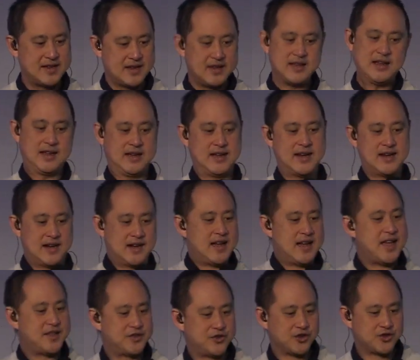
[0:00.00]

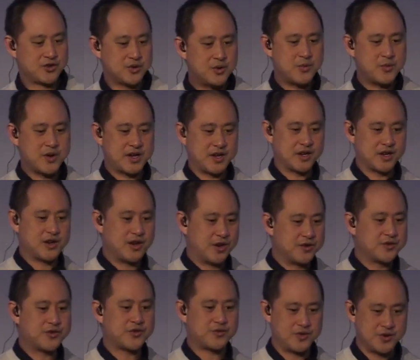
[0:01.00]
As usual, we're going to go
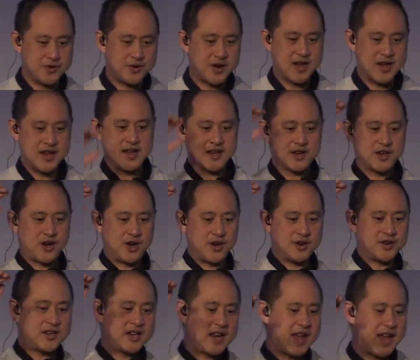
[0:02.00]
through
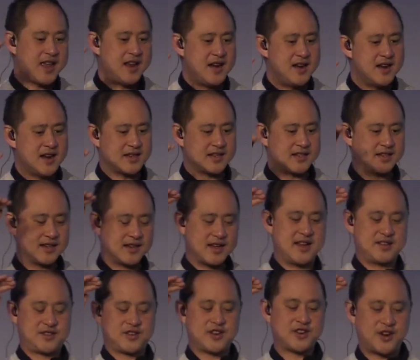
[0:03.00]
context,
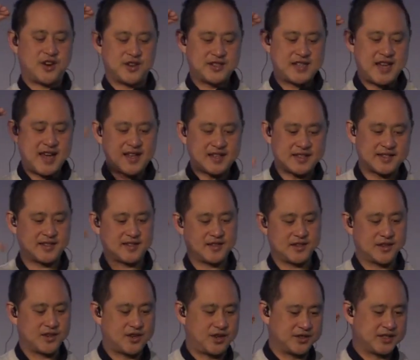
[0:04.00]

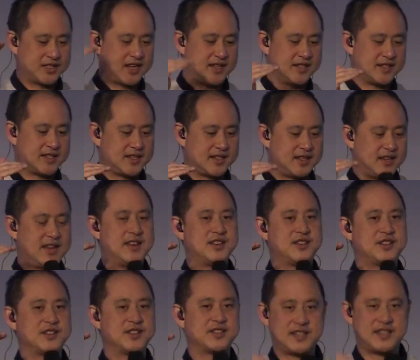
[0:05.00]
content, and
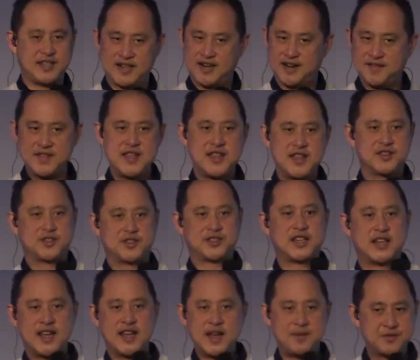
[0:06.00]
consider. So
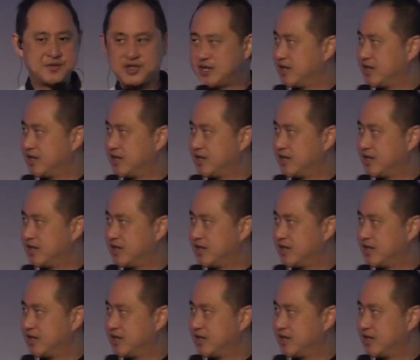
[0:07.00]
today I'm just going to